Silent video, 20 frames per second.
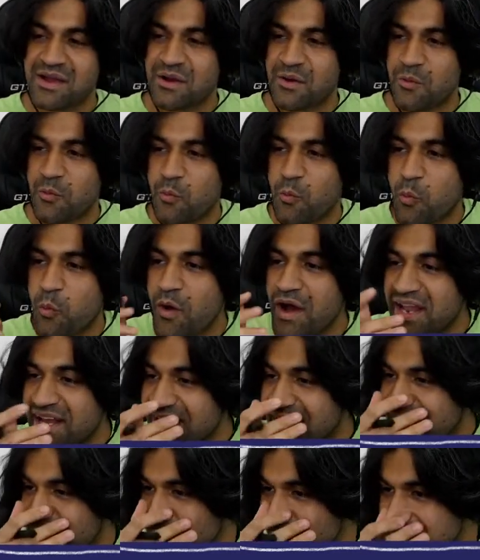
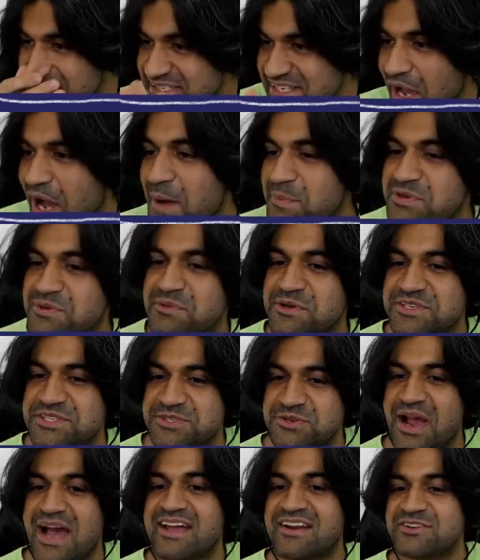What is the optimal
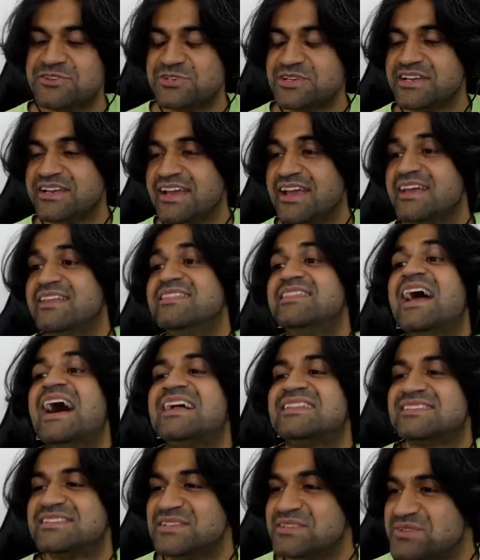strategy in
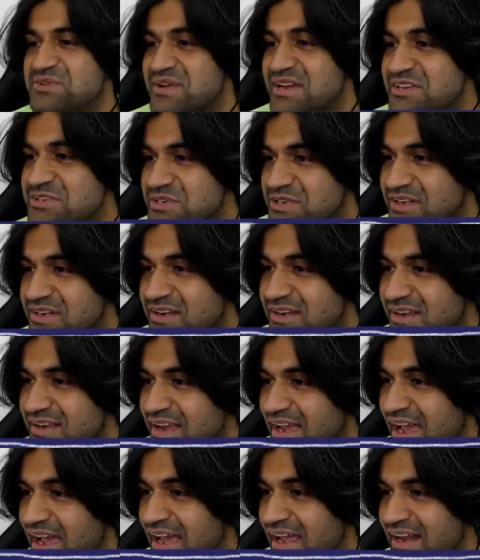that situation?
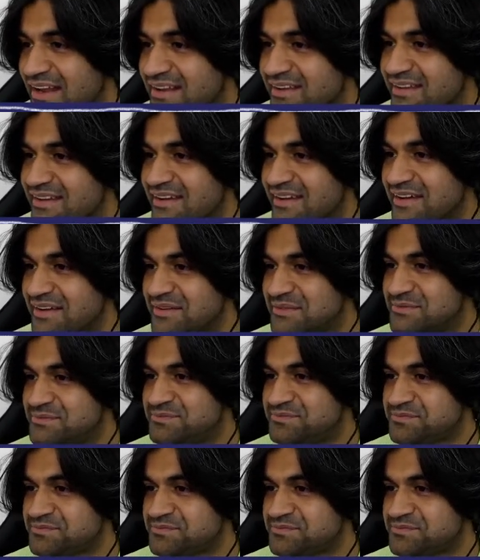And